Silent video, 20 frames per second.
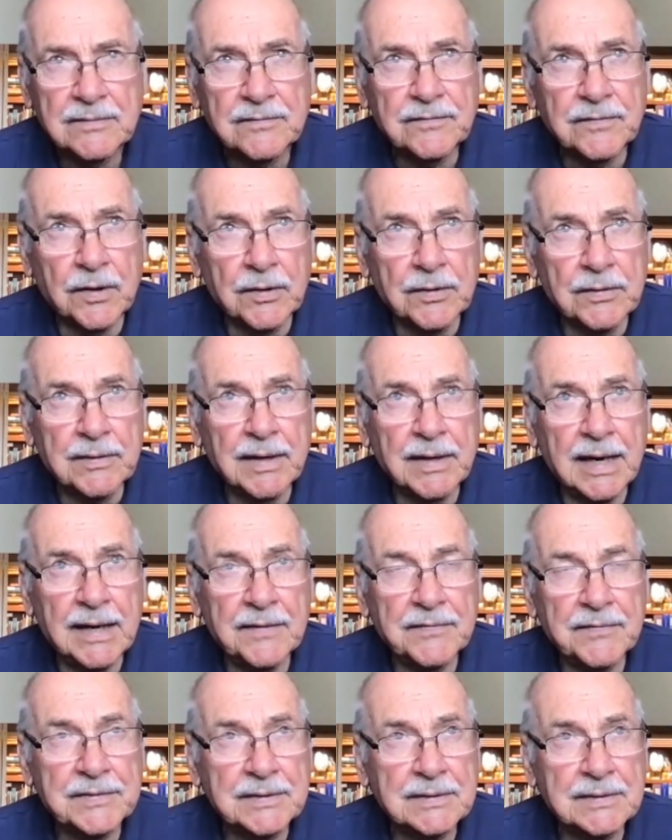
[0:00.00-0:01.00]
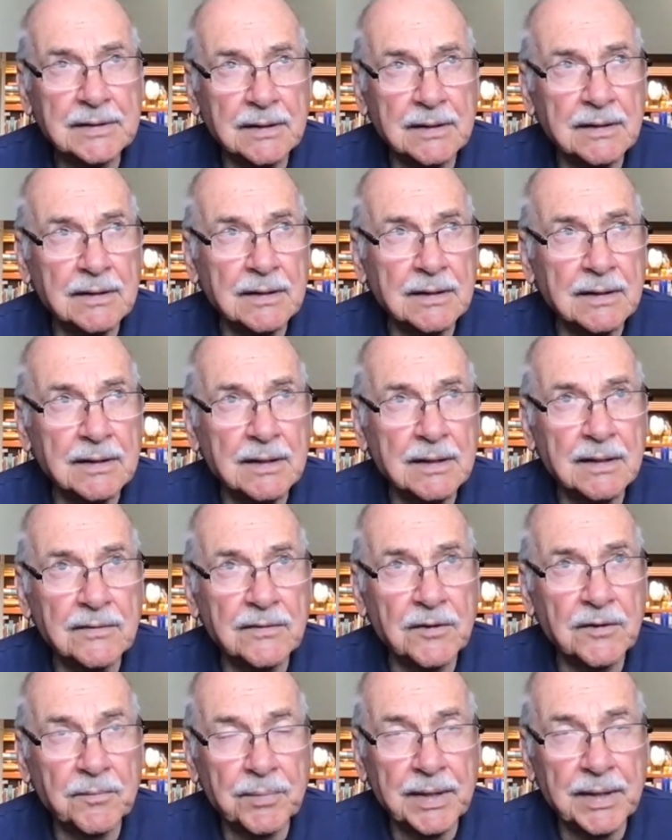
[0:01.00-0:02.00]
photographs of
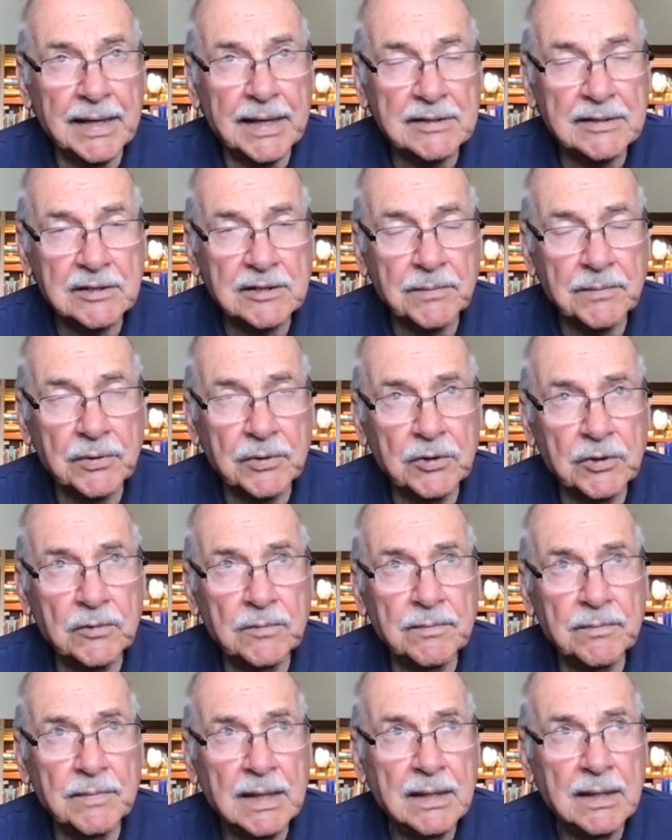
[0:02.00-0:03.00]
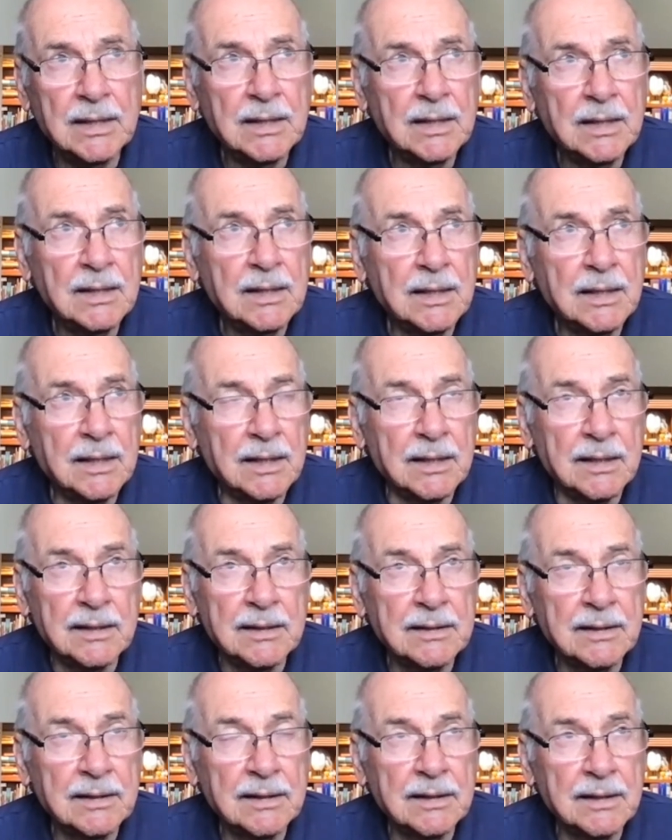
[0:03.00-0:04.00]
the plants in bloom
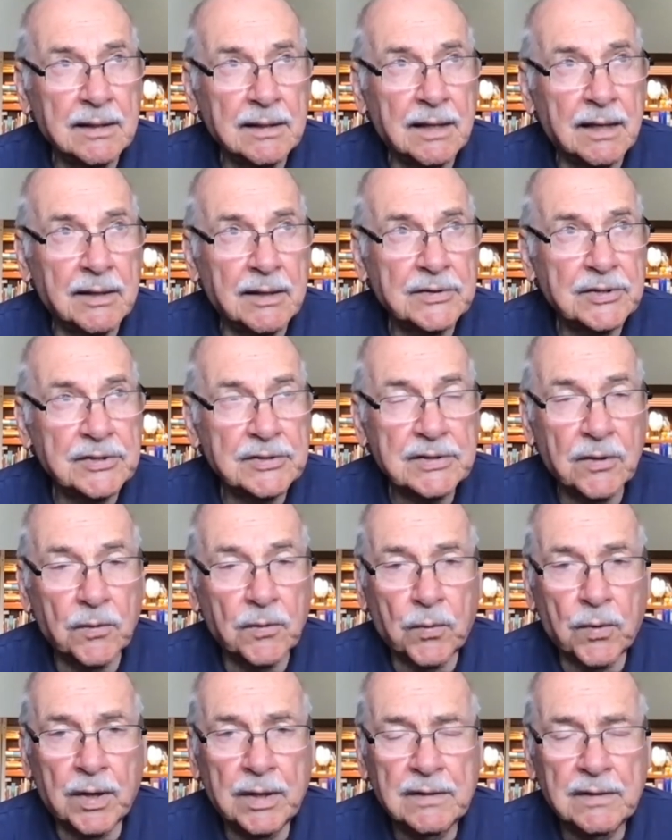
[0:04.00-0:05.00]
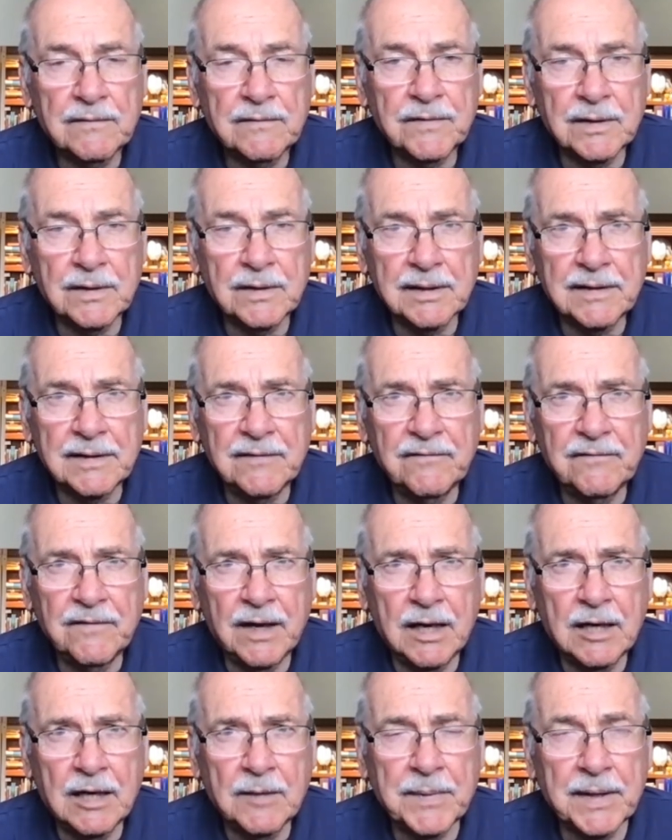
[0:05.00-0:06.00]
are just a wonderful
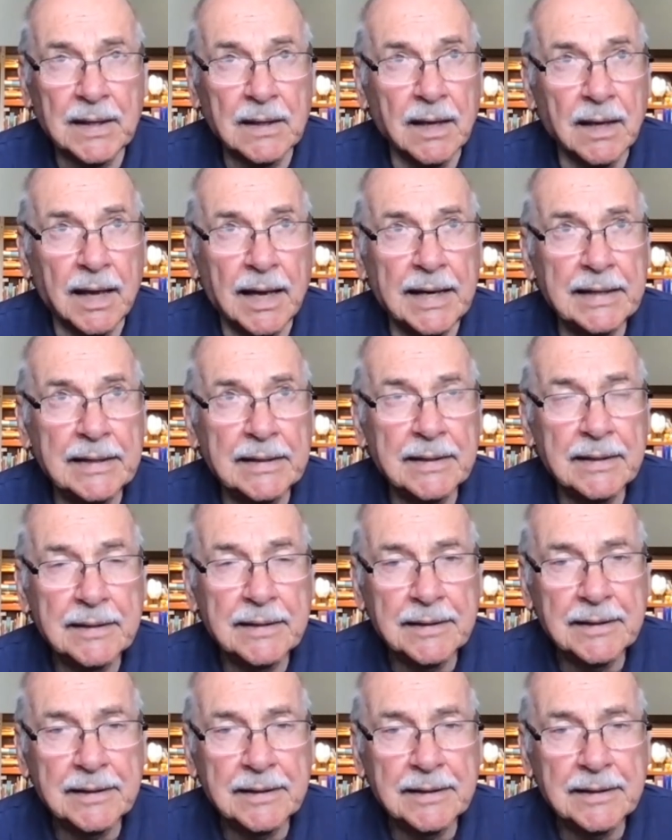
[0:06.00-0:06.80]
enveloping light.